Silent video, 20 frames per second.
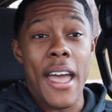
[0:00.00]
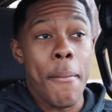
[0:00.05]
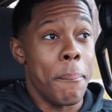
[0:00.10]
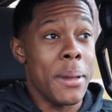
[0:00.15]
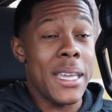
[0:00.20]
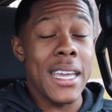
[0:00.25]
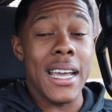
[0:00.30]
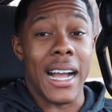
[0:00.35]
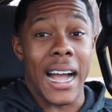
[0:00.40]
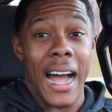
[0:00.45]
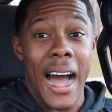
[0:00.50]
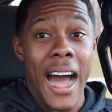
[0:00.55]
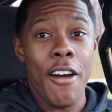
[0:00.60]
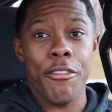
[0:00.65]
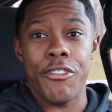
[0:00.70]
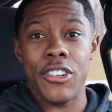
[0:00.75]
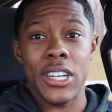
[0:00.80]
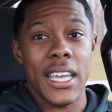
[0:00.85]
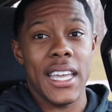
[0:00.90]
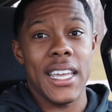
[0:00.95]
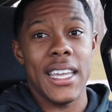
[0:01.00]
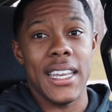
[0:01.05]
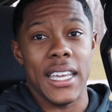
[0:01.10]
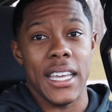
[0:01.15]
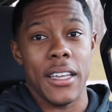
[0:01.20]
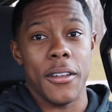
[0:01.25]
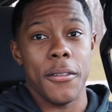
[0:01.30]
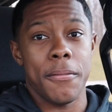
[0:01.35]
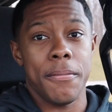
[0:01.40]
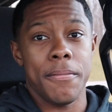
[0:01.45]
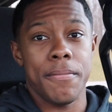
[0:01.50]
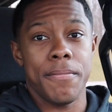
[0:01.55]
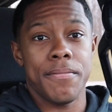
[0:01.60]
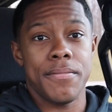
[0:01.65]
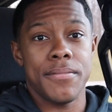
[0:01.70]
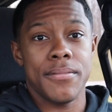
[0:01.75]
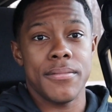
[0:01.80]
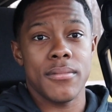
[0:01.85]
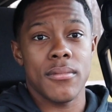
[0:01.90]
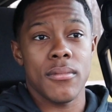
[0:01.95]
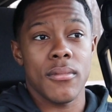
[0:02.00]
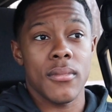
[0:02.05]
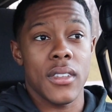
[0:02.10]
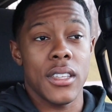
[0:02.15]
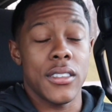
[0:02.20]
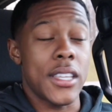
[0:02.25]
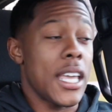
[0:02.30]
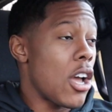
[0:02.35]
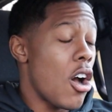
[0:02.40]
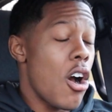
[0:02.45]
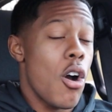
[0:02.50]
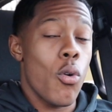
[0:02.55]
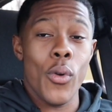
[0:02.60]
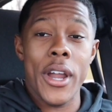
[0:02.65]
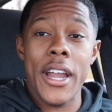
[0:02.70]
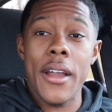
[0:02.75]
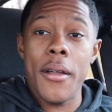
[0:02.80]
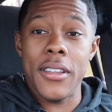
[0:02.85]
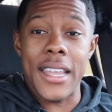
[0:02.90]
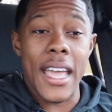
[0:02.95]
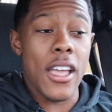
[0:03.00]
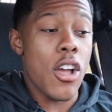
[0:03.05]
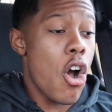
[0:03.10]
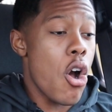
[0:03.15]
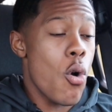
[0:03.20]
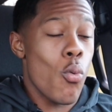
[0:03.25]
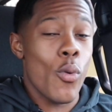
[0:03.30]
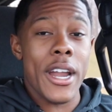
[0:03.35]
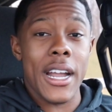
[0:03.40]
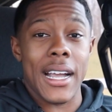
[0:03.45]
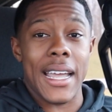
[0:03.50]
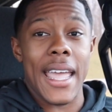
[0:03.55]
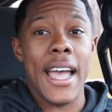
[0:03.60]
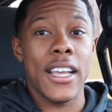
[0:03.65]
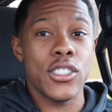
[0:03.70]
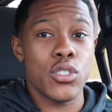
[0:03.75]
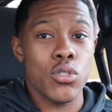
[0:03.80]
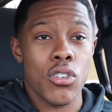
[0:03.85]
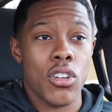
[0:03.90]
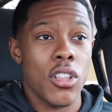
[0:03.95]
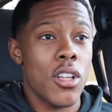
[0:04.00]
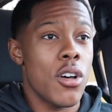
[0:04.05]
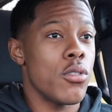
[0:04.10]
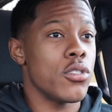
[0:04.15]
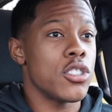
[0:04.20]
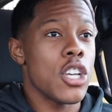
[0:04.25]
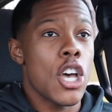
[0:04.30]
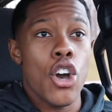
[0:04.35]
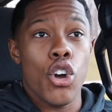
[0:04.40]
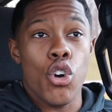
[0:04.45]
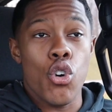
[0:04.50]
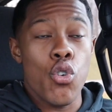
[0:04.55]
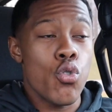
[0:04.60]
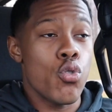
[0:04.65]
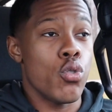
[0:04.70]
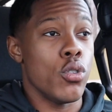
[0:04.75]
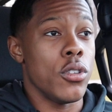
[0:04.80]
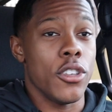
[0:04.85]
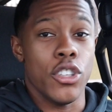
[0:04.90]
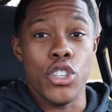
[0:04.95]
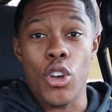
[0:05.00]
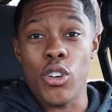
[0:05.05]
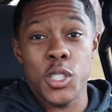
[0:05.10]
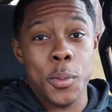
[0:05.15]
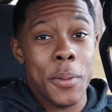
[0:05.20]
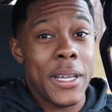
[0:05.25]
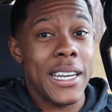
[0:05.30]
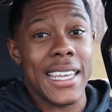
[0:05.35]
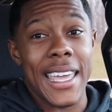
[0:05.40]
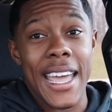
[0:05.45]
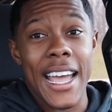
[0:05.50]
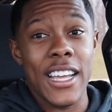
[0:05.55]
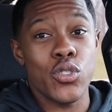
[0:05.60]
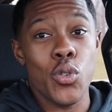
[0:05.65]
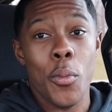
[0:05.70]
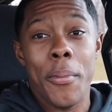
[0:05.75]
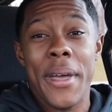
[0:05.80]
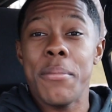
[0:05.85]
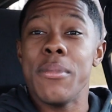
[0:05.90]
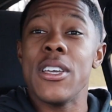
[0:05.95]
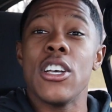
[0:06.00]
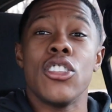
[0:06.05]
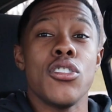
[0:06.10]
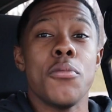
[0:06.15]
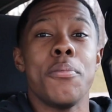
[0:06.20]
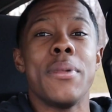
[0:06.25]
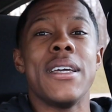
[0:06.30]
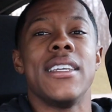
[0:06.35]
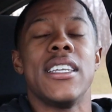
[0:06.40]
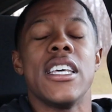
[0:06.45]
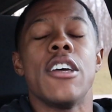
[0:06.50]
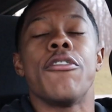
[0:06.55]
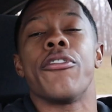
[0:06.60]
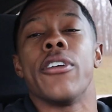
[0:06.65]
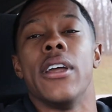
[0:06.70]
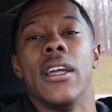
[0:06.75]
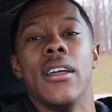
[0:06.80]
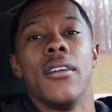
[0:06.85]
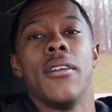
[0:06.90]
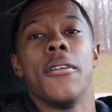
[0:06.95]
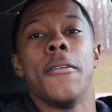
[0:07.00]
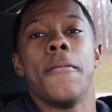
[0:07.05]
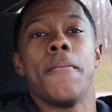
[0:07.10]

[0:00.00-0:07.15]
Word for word: And being confident in it. They all wearing they all wearing casual clothes. Cool. Your spin of casual may be a little bit different.